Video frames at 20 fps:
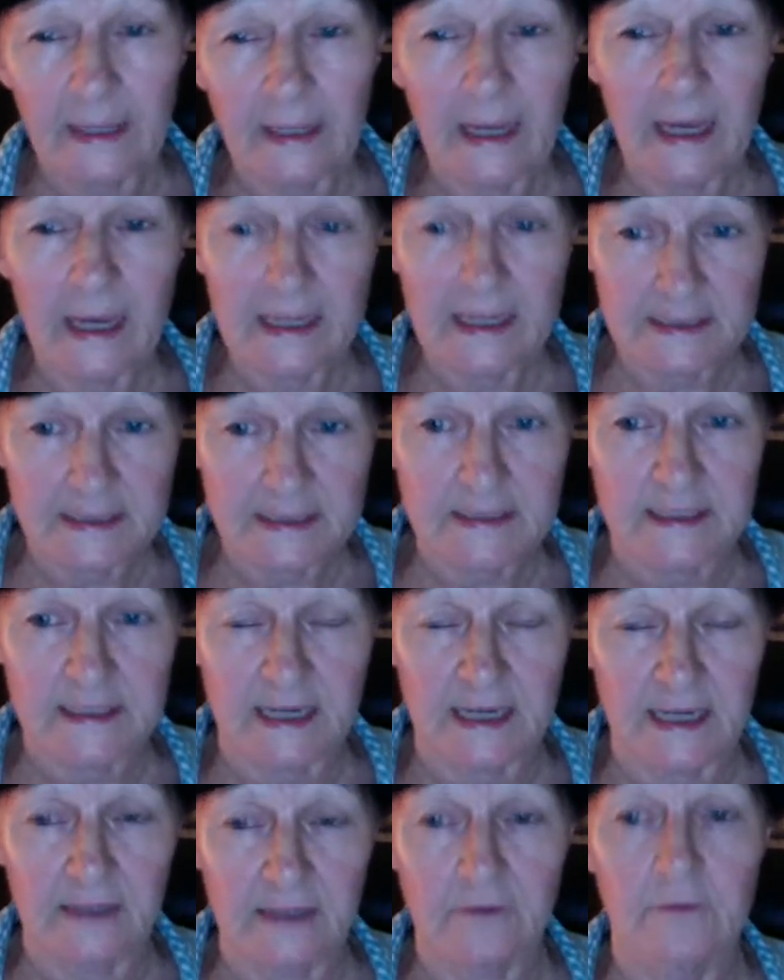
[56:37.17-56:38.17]
has
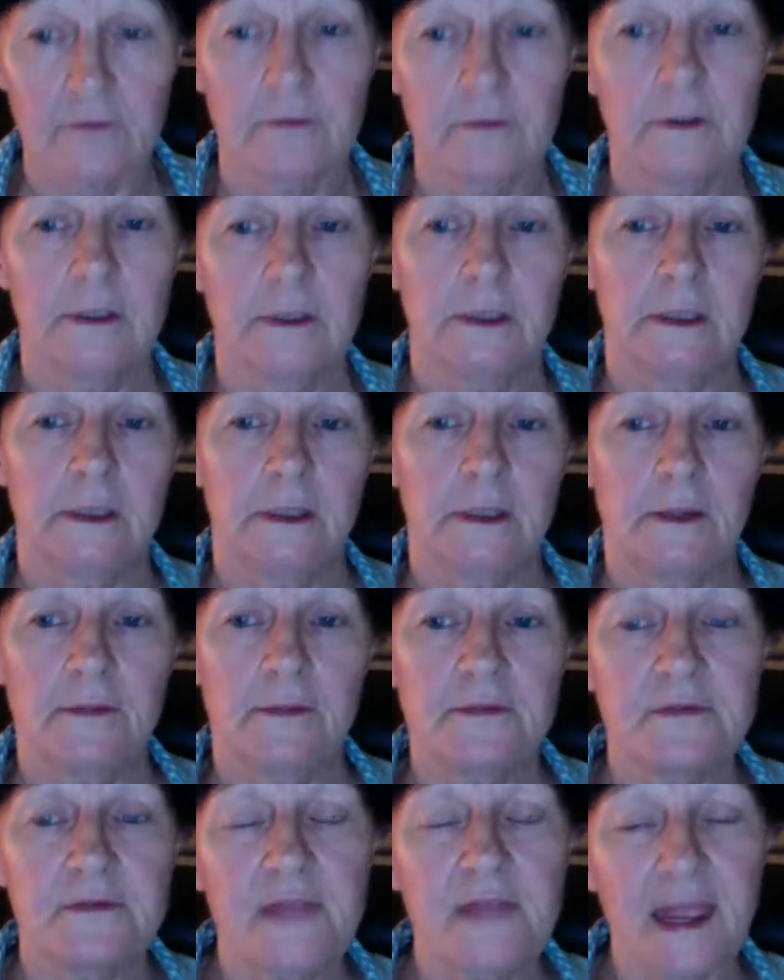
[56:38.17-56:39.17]
said
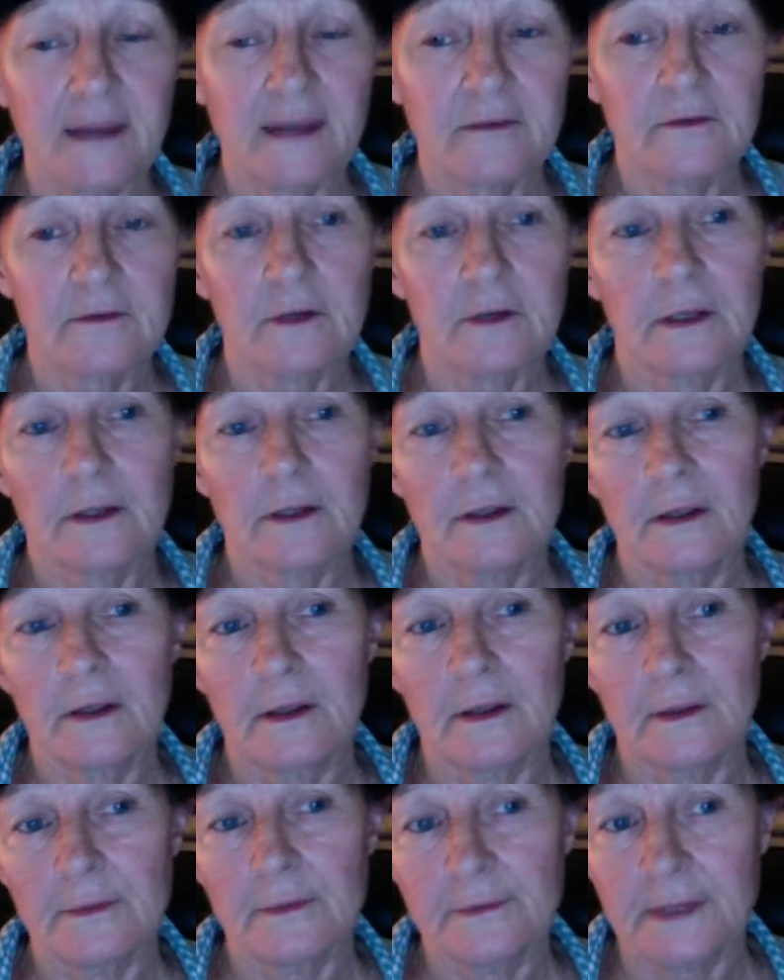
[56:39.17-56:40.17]
that
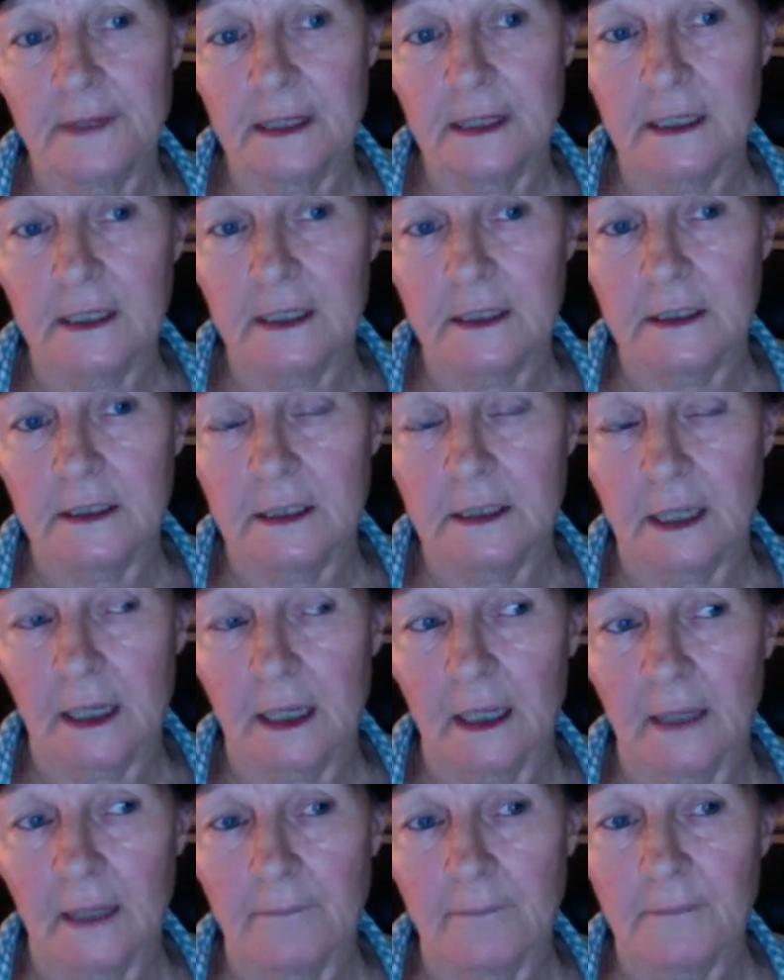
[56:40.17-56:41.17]
the
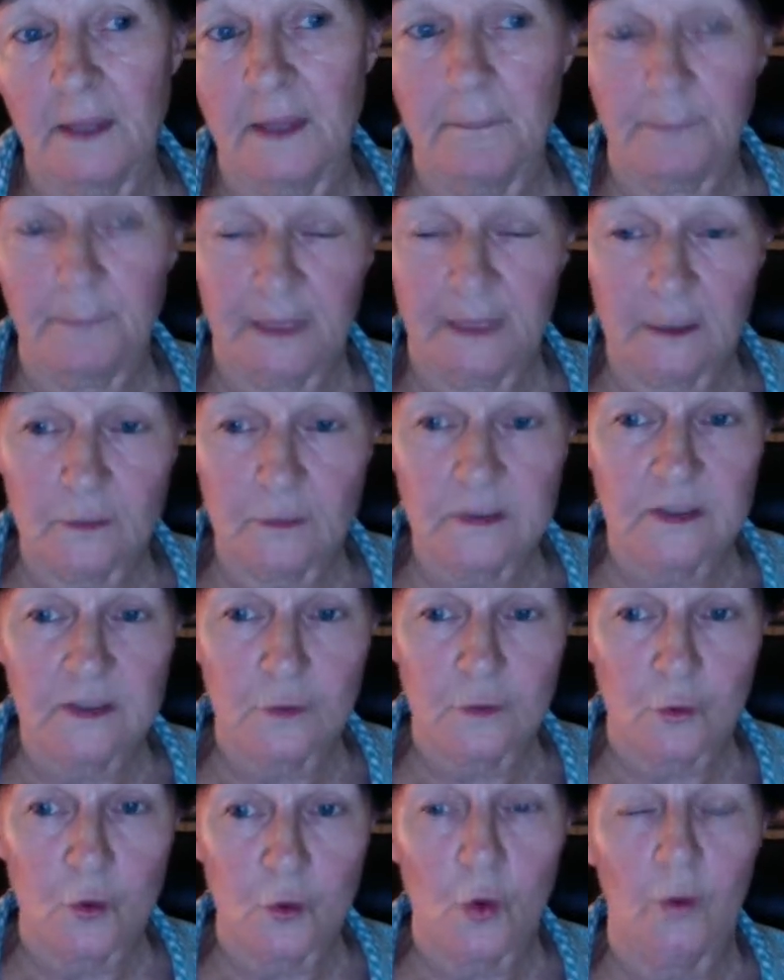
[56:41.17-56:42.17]
appeals
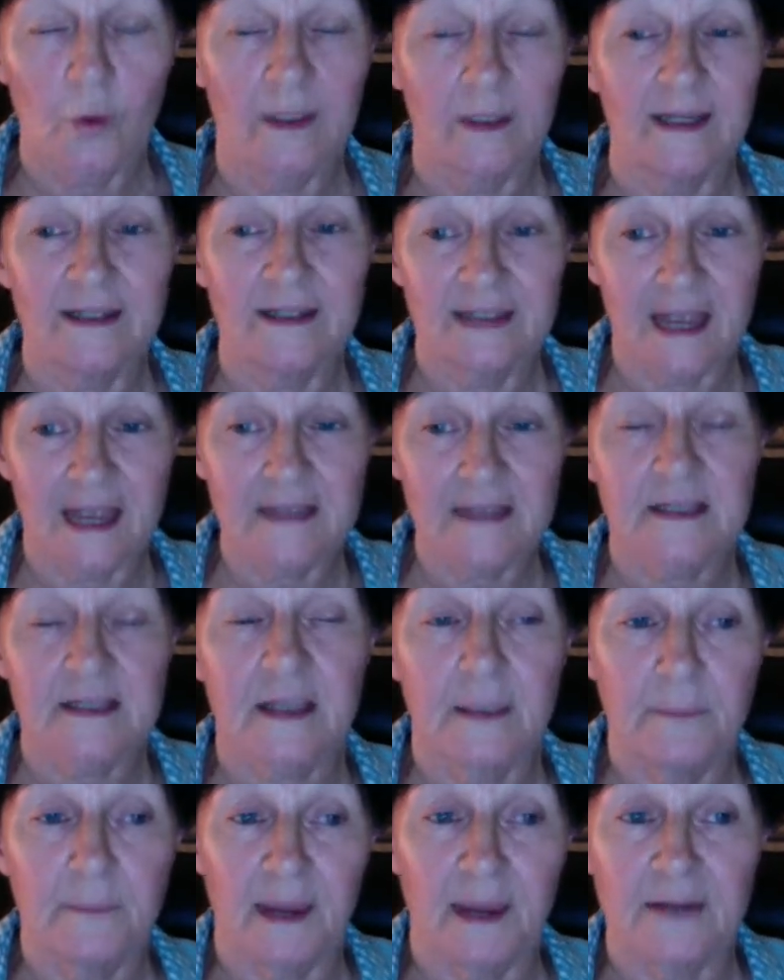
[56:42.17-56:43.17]
court, it does
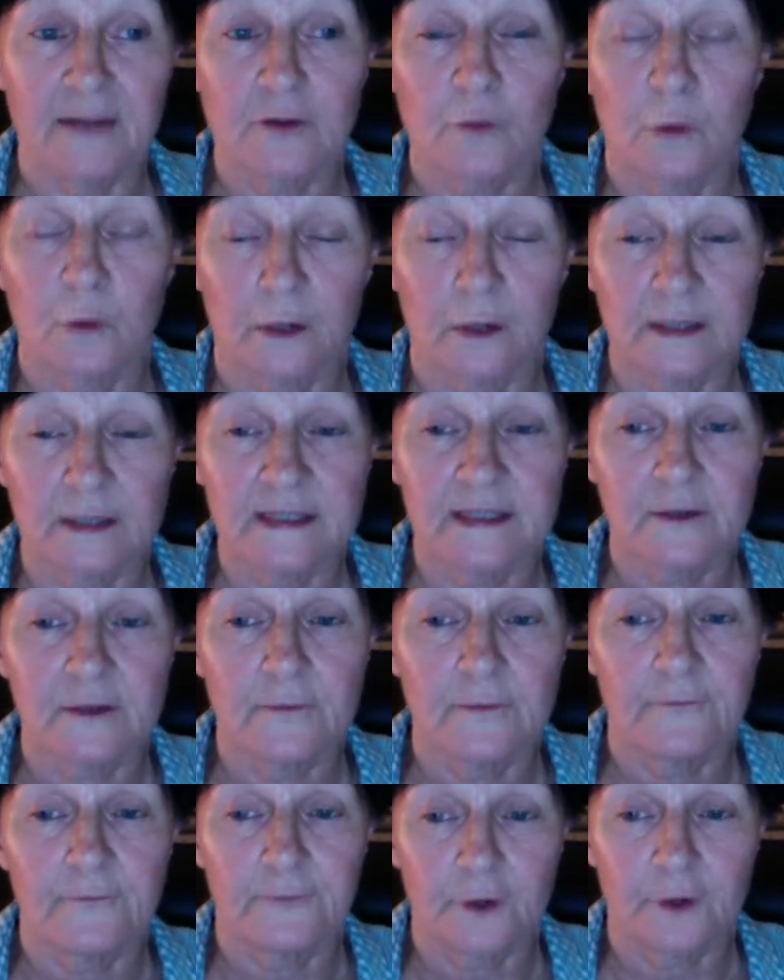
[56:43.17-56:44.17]
come back to what I
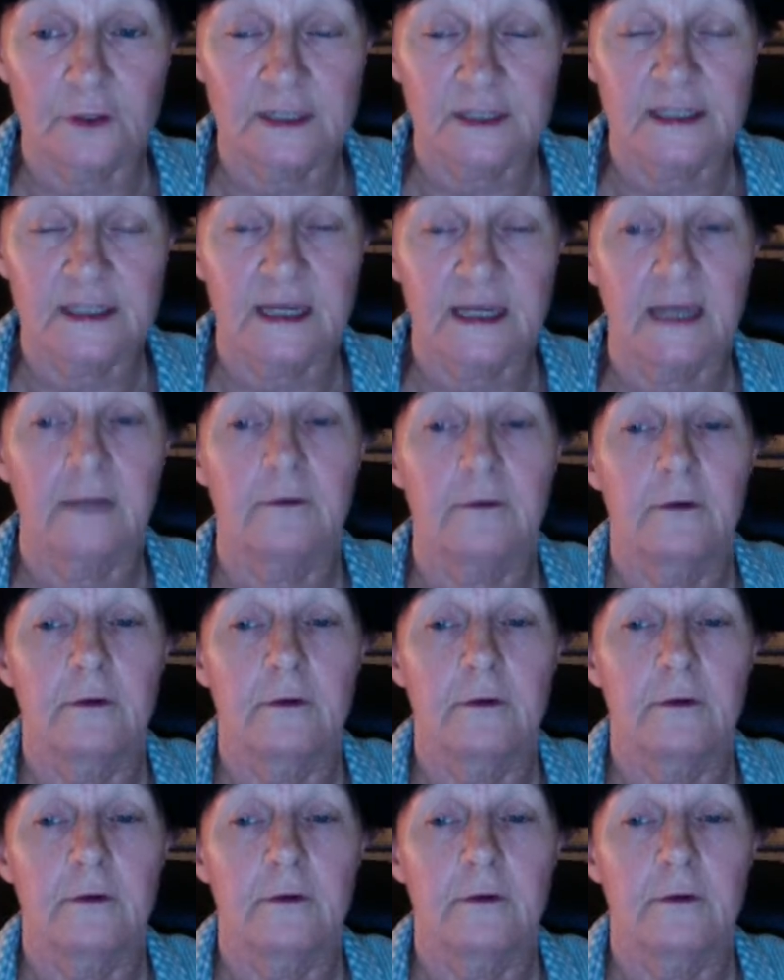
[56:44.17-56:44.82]
first said,